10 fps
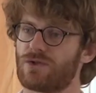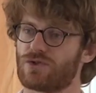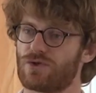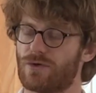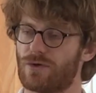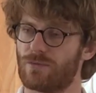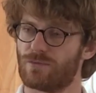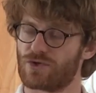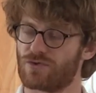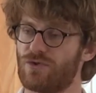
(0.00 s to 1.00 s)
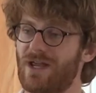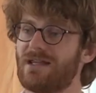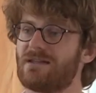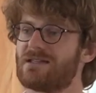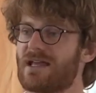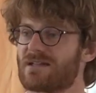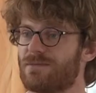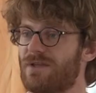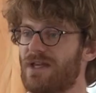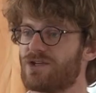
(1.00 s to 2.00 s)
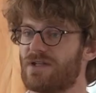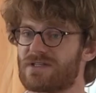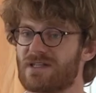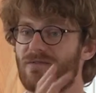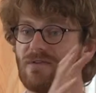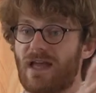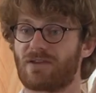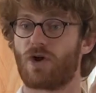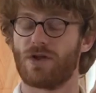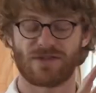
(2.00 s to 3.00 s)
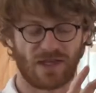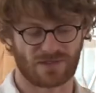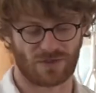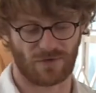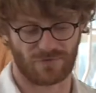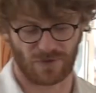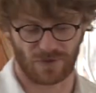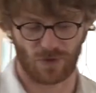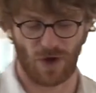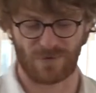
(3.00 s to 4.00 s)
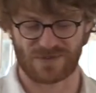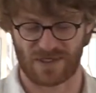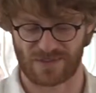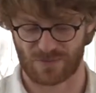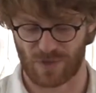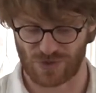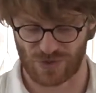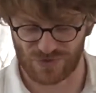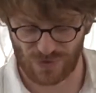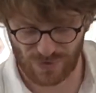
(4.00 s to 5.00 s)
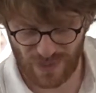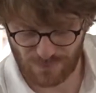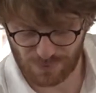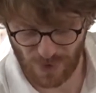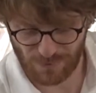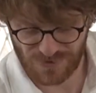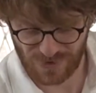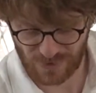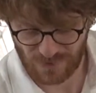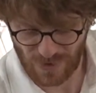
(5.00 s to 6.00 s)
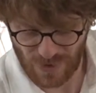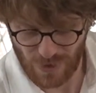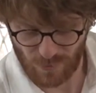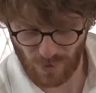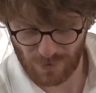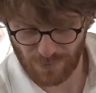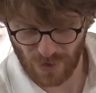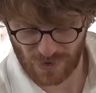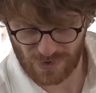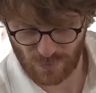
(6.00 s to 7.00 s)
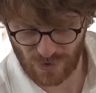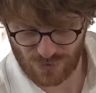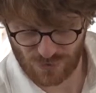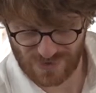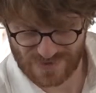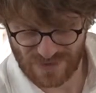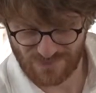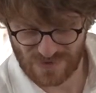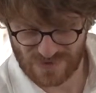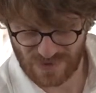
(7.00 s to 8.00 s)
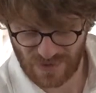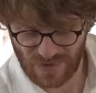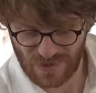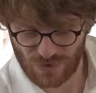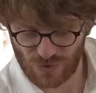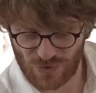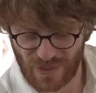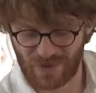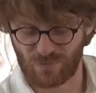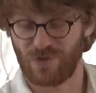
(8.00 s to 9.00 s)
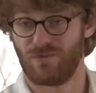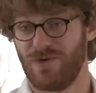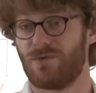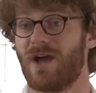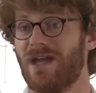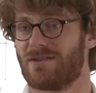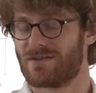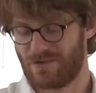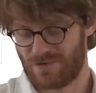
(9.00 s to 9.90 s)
to create these explanations given that context of a common sense question. So you have a prompt here, where a tree is safest, and then we rewrite